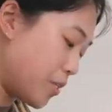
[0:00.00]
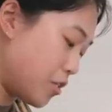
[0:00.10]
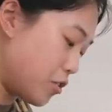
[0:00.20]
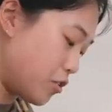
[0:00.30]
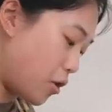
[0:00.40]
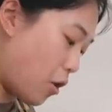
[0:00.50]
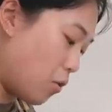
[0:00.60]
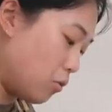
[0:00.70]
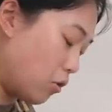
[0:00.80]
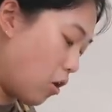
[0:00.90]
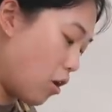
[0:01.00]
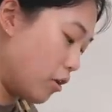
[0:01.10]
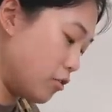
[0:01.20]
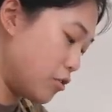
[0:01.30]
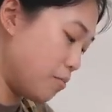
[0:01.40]
me so
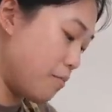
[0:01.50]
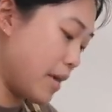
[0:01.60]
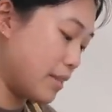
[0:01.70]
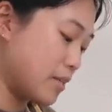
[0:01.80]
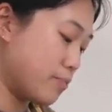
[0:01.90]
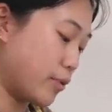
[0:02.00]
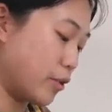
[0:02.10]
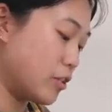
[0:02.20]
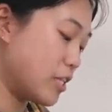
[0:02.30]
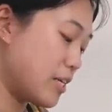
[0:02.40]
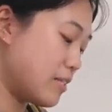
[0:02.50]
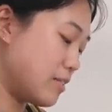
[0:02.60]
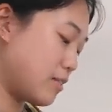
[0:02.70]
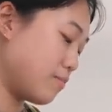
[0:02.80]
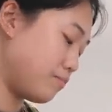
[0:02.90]
long to make this
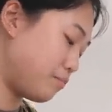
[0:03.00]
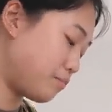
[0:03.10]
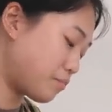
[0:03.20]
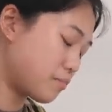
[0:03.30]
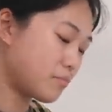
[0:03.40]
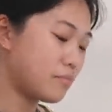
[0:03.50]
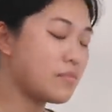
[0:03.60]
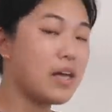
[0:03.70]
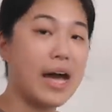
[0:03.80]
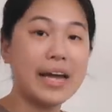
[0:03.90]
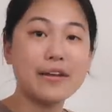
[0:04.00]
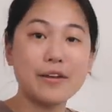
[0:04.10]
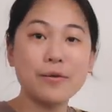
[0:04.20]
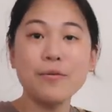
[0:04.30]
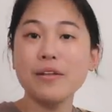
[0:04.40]
purchase. I
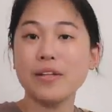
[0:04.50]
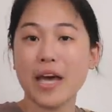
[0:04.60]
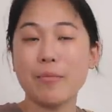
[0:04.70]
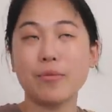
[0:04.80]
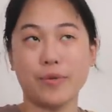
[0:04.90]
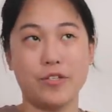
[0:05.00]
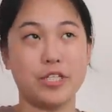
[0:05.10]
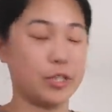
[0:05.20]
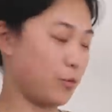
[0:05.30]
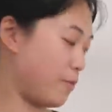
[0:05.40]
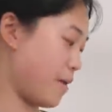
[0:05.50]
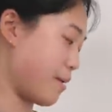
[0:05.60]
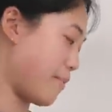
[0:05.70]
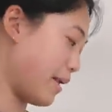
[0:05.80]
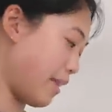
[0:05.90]
knew the label printer would
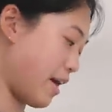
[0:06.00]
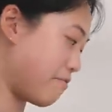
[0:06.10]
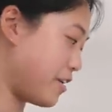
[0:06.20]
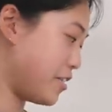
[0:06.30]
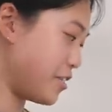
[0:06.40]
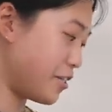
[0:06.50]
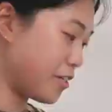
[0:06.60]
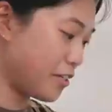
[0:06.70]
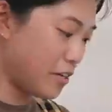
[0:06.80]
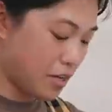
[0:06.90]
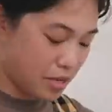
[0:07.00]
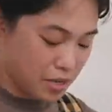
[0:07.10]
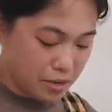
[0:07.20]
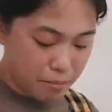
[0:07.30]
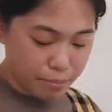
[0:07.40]
make my life easier,
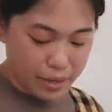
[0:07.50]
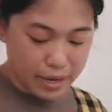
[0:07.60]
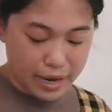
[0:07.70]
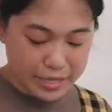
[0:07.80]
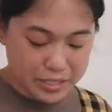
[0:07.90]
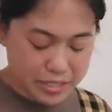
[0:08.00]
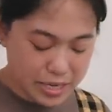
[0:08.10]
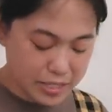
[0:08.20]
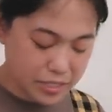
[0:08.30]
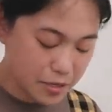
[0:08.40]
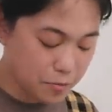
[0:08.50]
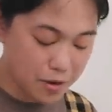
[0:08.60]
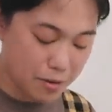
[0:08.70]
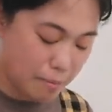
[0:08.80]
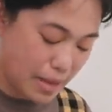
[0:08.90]
but I just like didn't
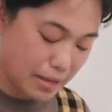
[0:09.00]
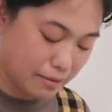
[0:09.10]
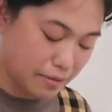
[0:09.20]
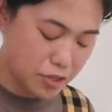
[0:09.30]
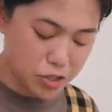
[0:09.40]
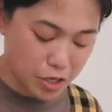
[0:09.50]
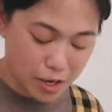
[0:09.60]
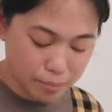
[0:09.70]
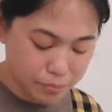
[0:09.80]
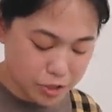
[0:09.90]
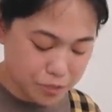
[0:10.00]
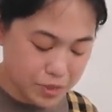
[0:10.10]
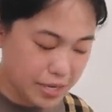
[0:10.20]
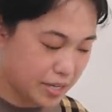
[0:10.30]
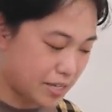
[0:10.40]
want to make the jump just
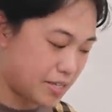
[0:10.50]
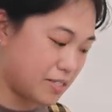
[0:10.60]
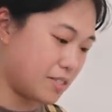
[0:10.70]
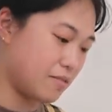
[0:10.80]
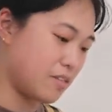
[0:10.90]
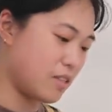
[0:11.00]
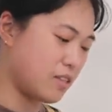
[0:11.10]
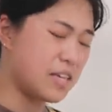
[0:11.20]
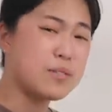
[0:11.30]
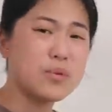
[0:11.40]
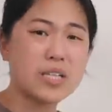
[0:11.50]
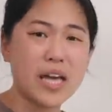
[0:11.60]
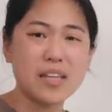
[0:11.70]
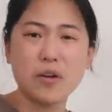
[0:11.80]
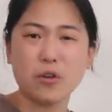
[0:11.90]
because this was,
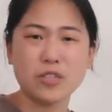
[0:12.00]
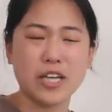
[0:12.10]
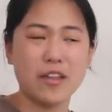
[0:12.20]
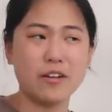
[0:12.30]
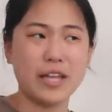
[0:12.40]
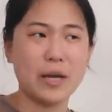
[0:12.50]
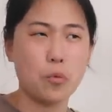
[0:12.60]
I think, altogether like